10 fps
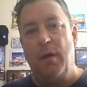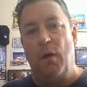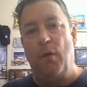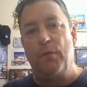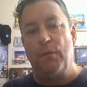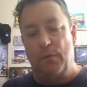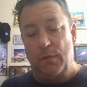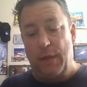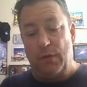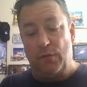over
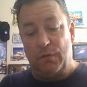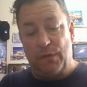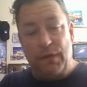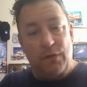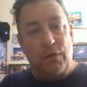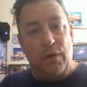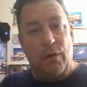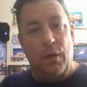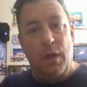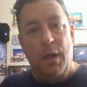not just this
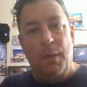year,